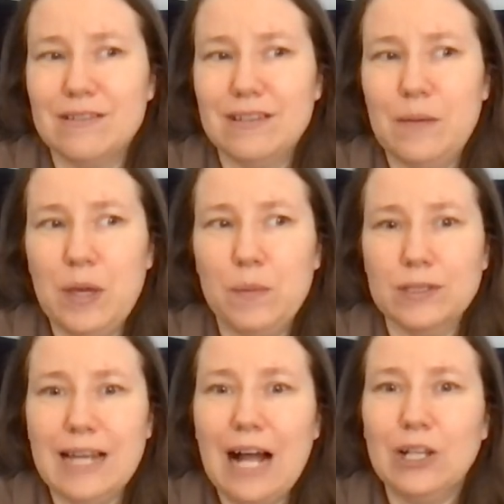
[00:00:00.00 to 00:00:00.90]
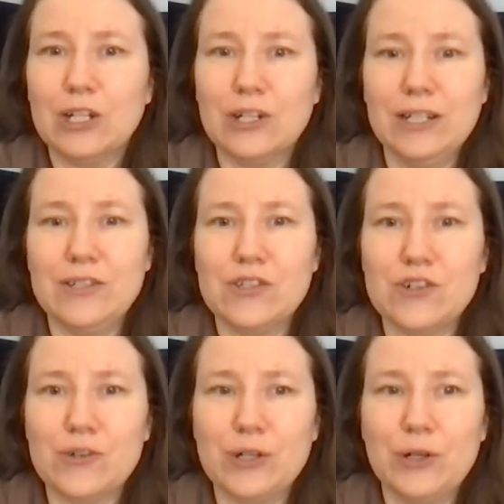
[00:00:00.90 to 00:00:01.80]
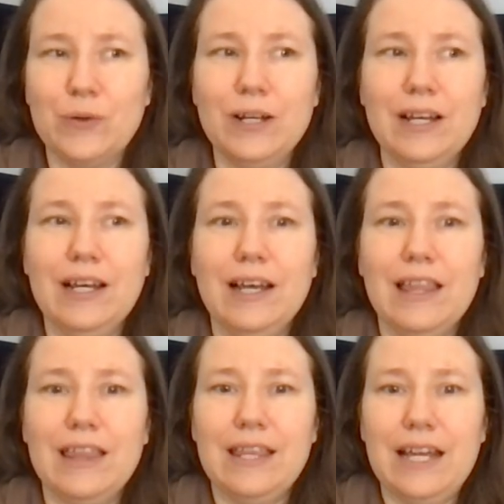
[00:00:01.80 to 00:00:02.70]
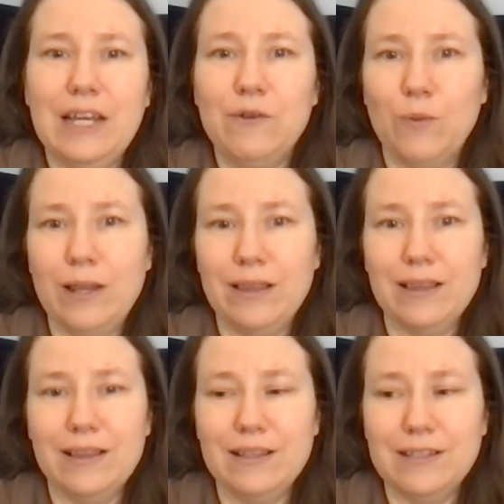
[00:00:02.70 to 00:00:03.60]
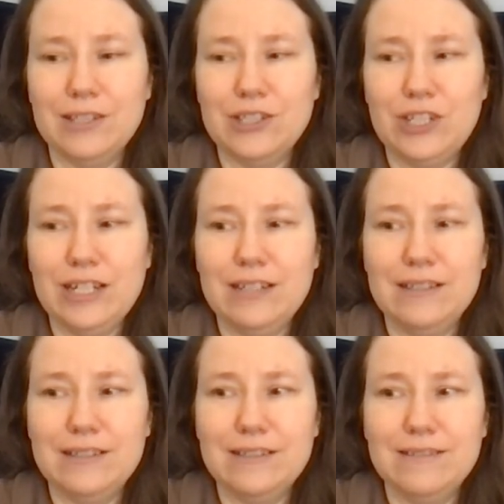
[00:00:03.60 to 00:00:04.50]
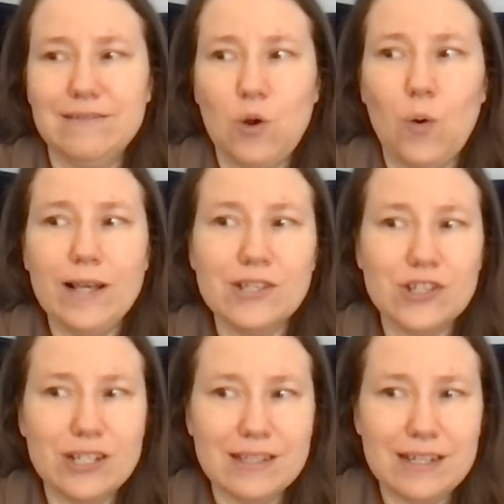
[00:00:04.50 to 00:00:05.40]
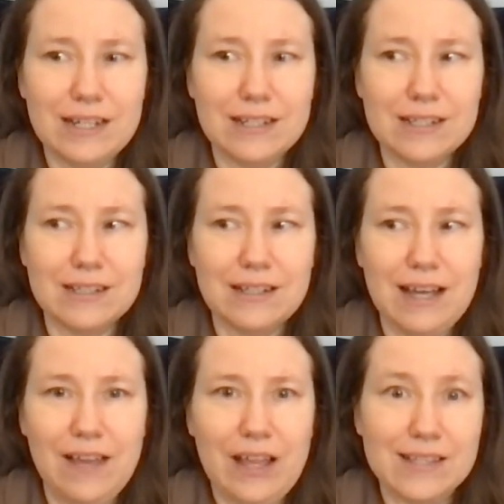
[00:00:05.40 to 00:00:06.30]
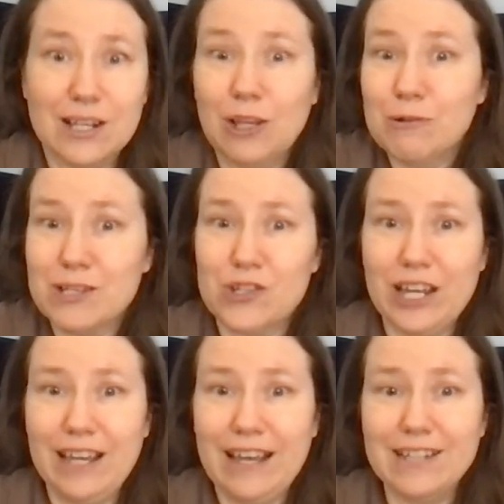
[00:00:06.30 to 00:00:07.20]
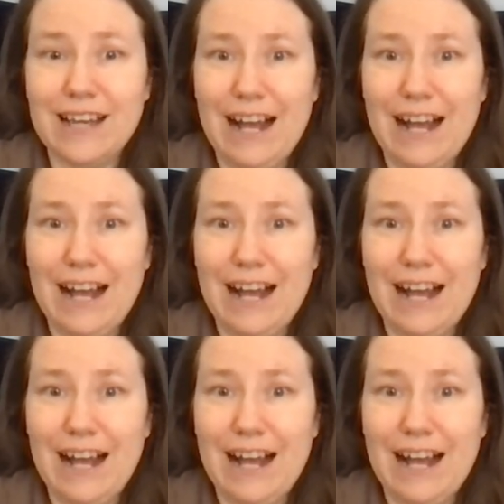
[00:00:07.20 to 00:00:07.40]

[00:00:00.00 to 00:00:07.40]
that people tell her is true, that even when she questions it, and that's the closest she can get to